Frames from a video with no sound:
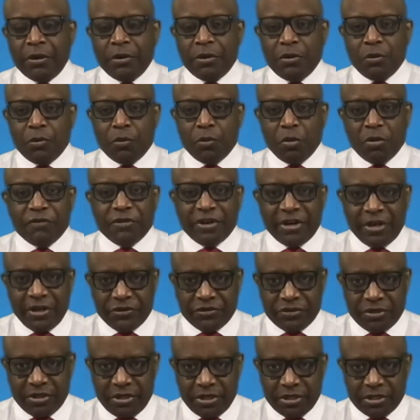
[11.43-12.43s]
With an
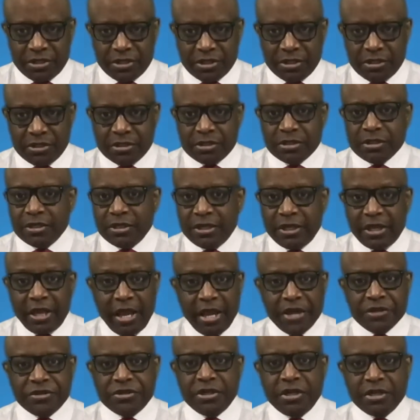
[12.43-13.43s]
estate agent, the
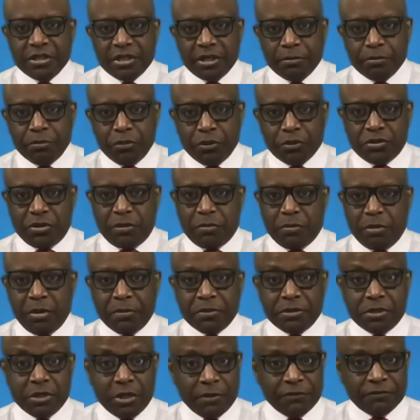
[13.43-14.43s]
estate agent puts a
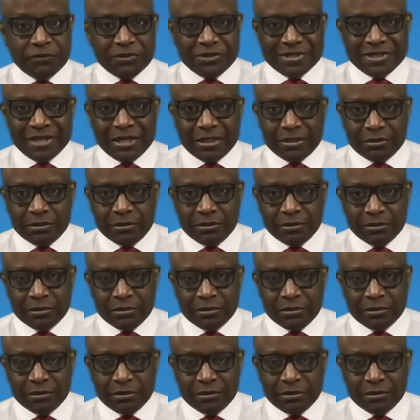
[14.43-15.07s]
property up for sale.